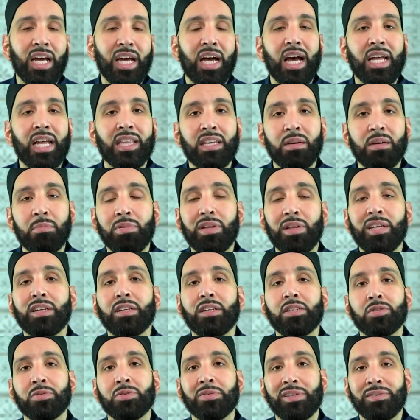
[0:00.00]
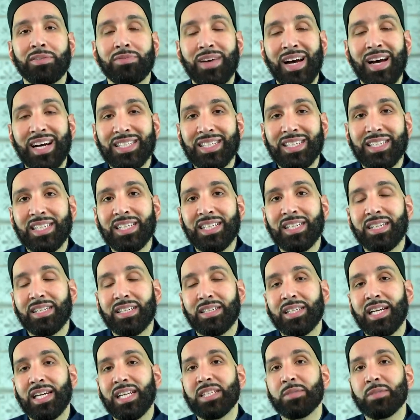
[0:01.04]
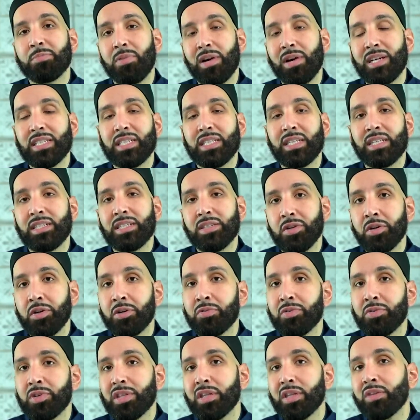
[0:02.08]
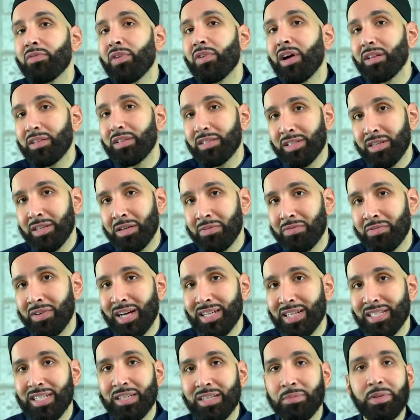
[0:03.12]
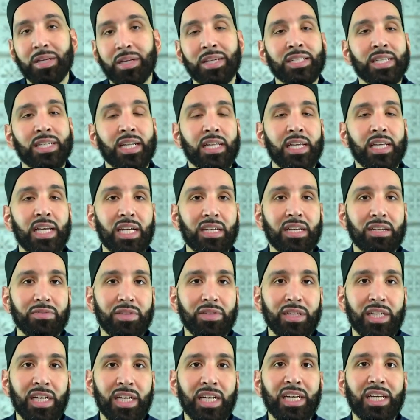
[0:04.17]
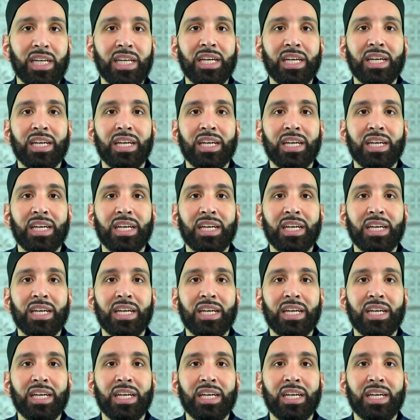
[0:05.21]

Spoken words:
and the obligatory fasting takes precedence over the voluntary fasting, because at the end of the day,